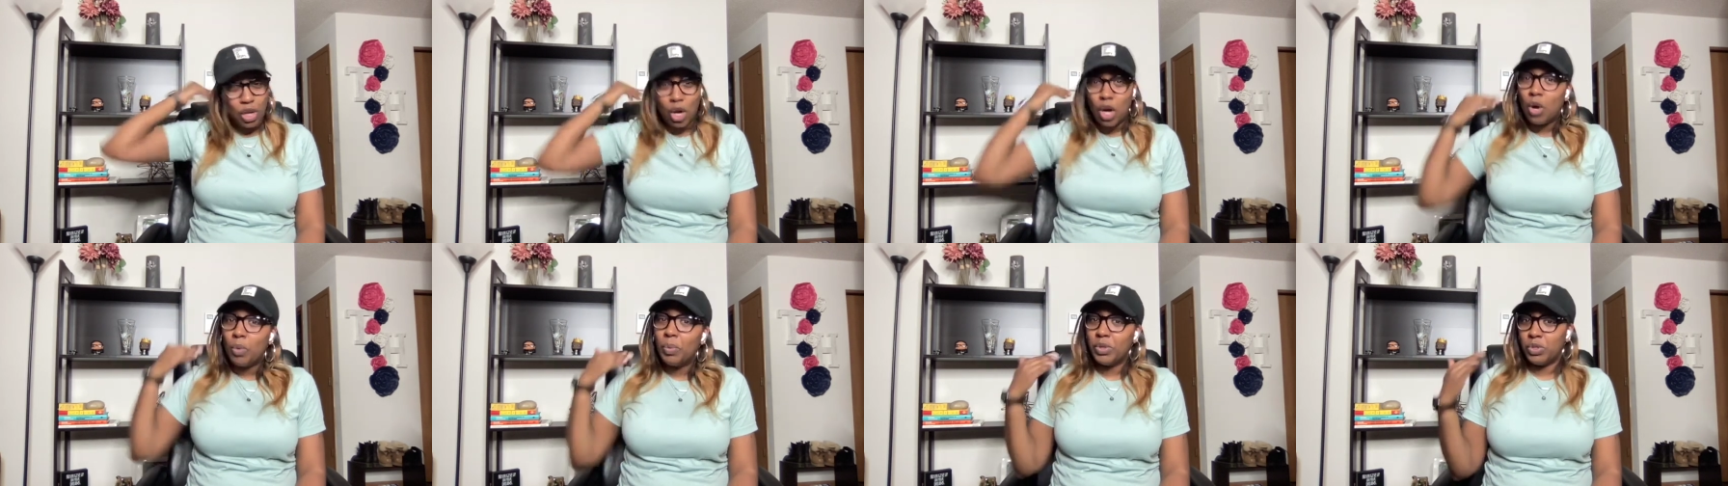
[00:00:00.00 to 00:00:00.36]

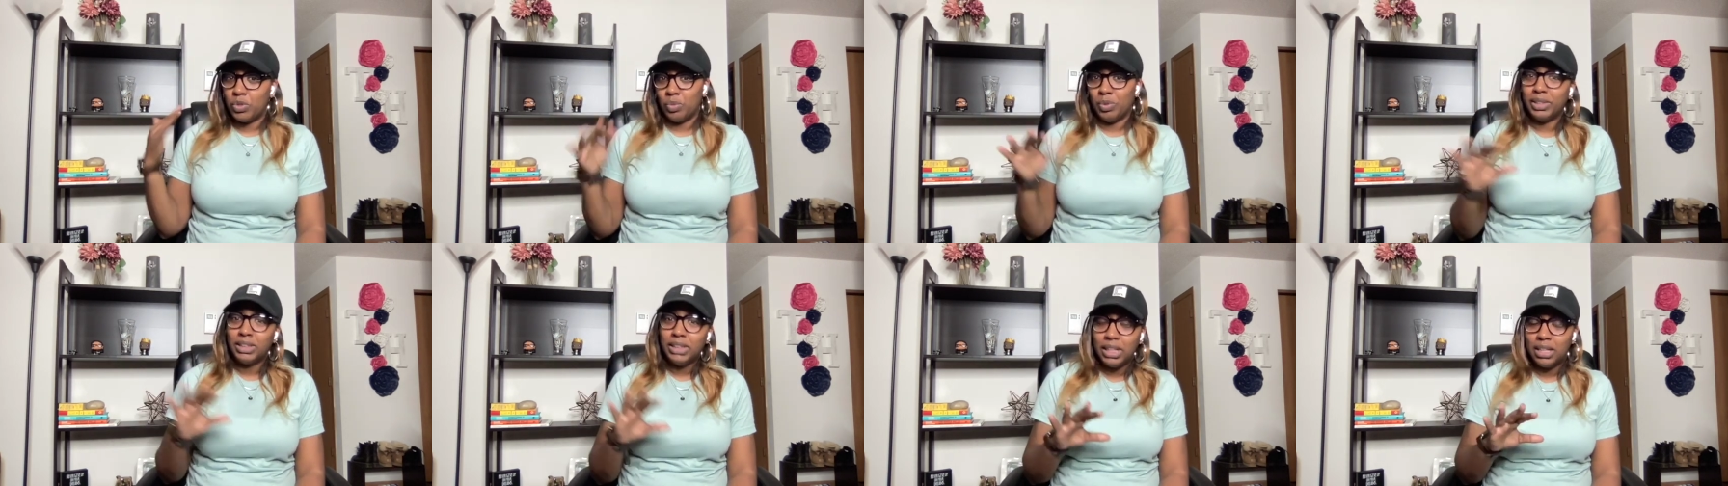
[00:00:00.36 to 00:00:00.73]
always
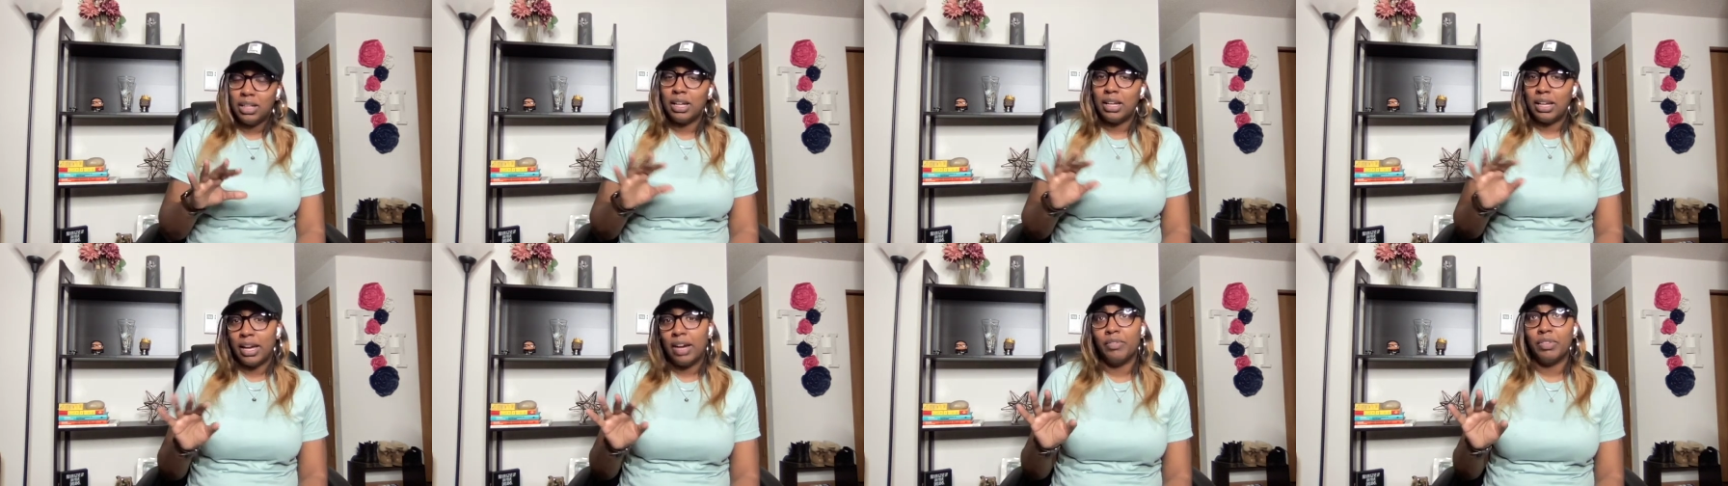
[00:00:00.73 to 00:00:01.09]
really
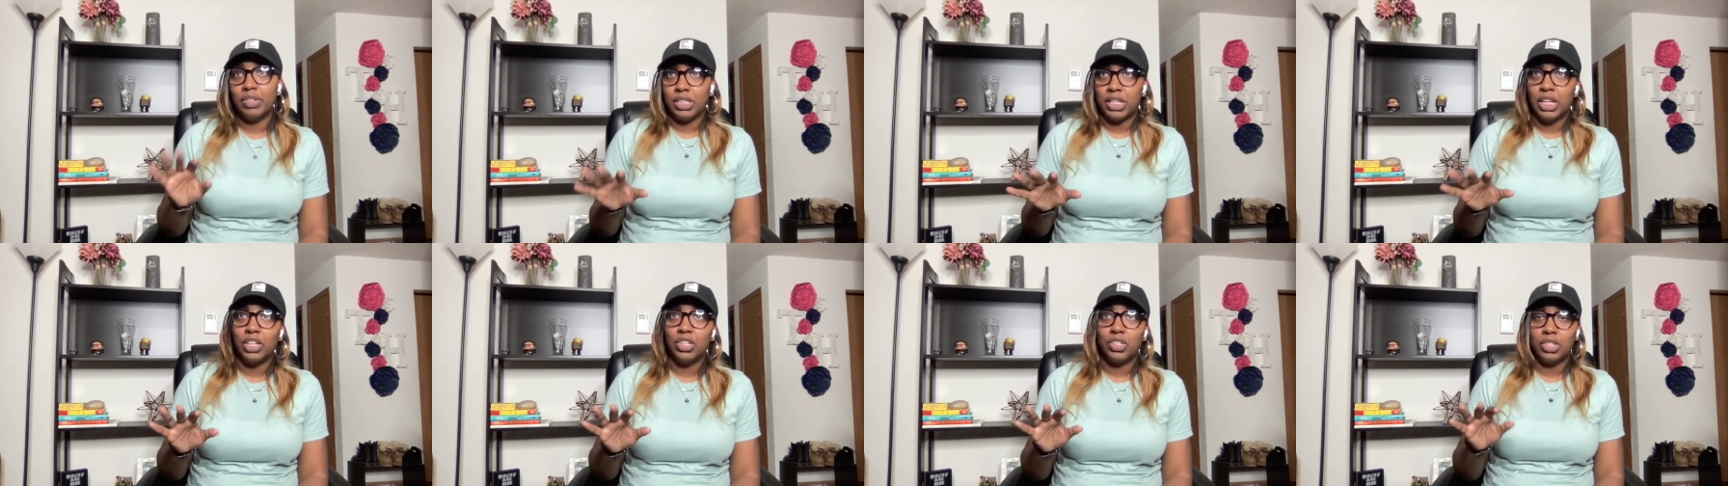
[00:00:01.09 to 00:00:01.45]
good
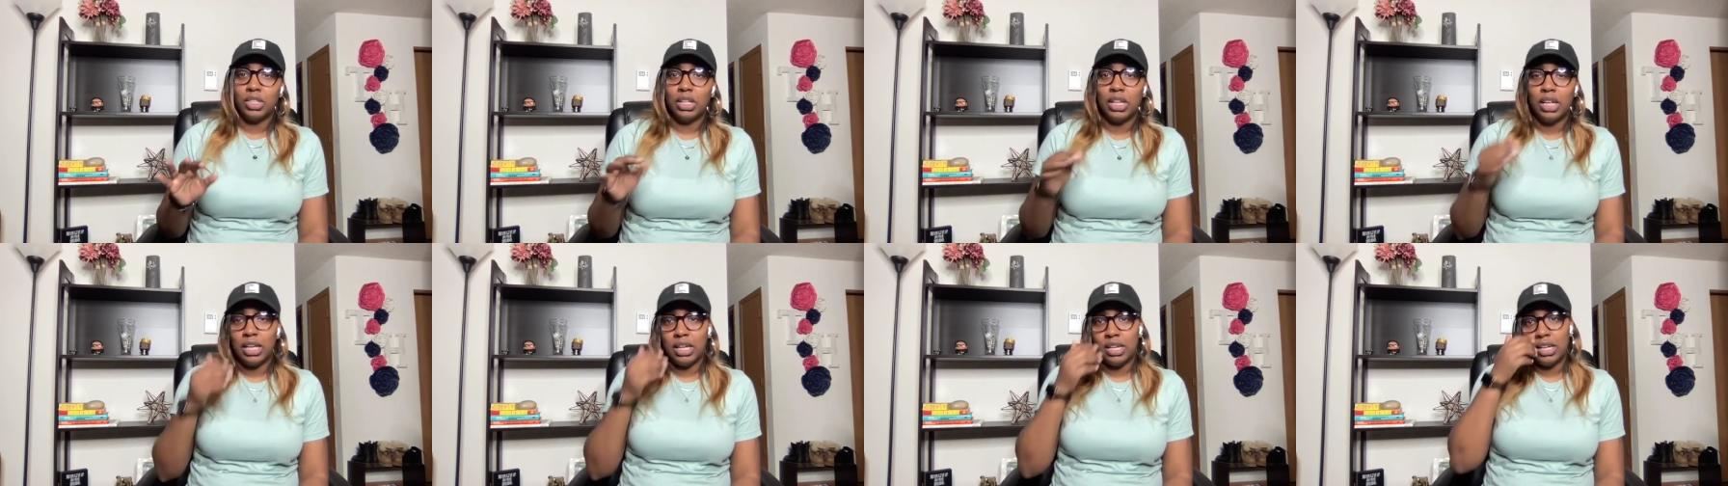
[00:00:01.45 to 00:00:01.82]

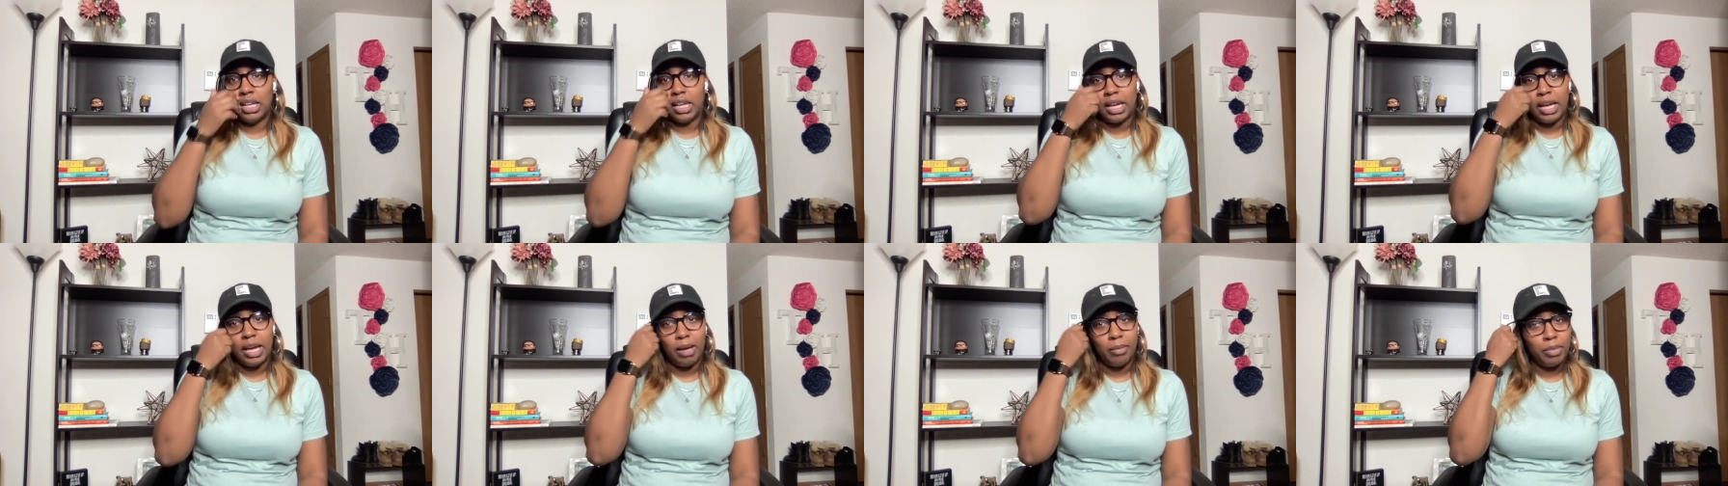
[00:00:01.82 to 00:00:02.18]
conversation in the
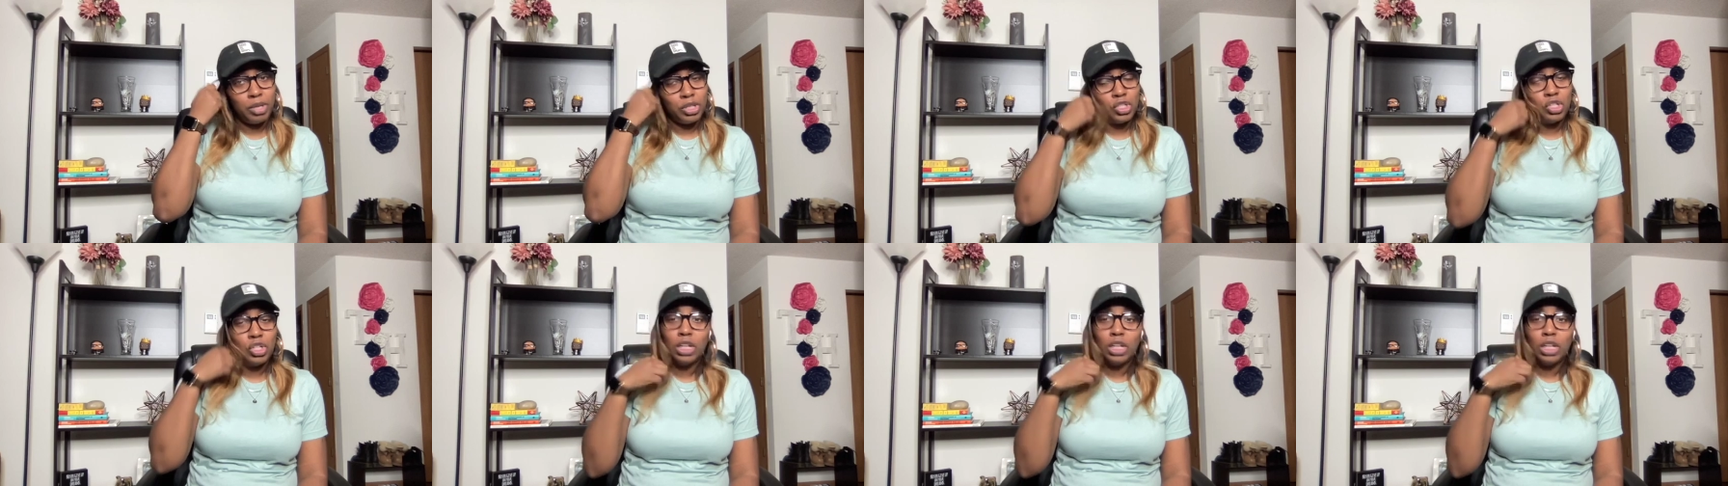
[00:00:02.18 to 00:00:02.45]
comments.